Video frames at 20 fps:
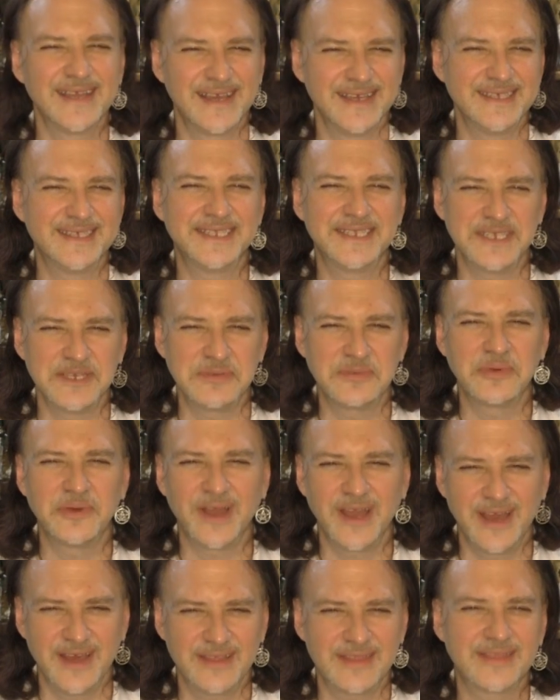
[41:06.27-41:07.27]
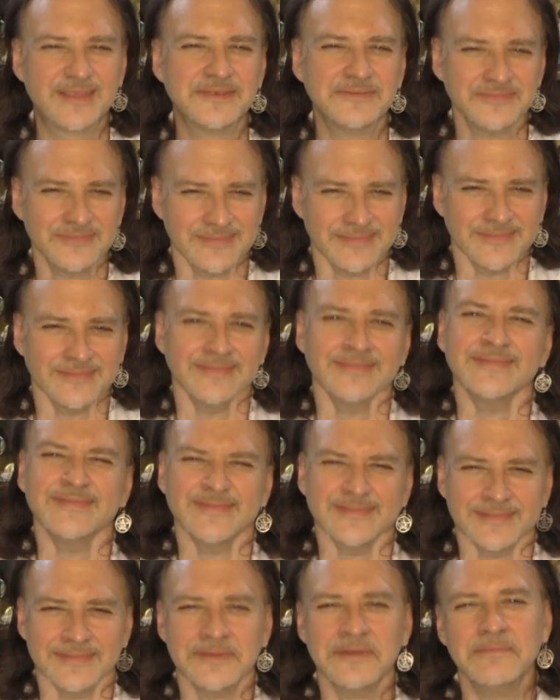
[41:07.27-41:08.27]
Nice deep breath.
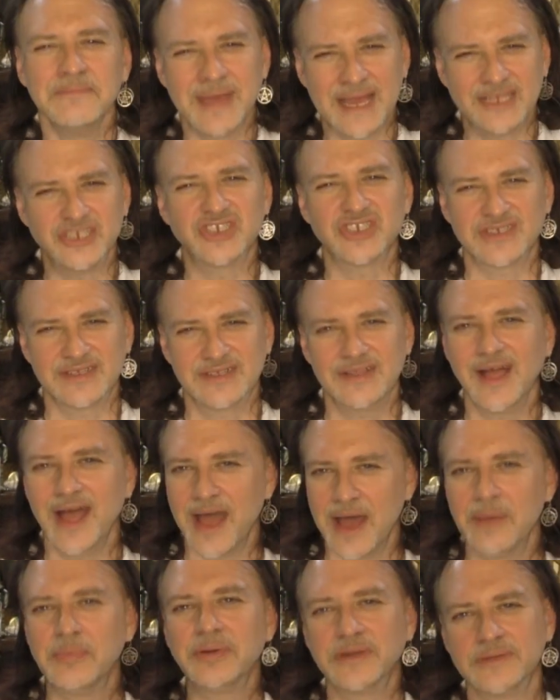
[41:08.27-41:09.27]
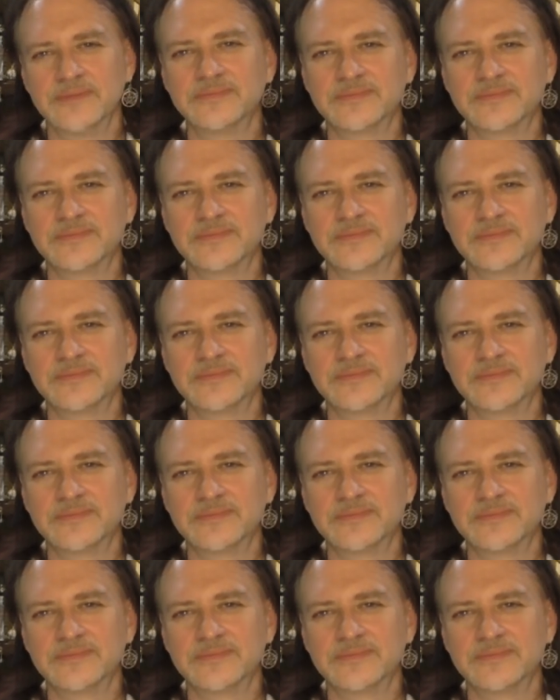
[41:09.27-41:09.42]
Magic clap.